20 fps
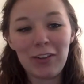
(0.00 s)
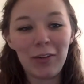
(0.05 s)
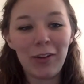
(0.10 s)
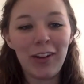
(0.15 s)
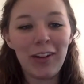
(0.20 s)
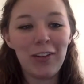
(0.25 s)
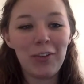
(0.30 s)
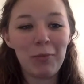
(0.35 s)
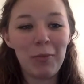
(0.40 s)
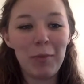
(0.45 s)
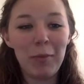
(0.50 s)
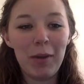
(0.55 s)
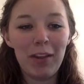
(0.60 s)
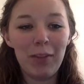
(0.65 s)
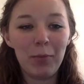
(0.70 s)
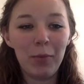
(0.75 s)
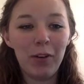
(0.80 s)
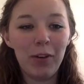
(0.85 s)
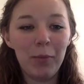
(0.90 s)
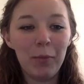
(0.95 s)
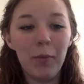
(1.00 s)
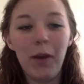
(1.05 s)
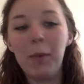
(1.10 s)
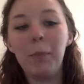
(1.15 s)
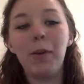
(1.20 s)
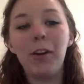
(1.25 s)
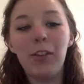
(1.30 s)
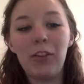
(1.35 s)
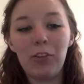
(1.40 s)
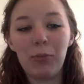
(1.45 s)
so I used my
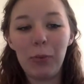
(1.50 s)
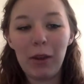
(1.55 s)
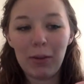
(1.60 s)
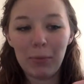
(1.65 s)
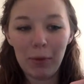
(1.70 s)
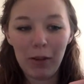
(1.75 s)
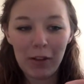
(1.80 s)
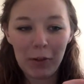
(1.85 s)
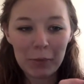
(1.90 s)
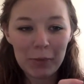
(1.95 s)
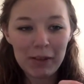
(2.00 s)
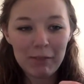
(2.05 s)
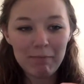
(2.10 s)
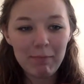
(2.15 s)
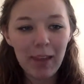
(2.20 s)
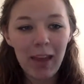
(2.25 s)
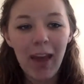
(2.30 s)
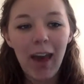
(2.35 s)
brother's baseball helmet.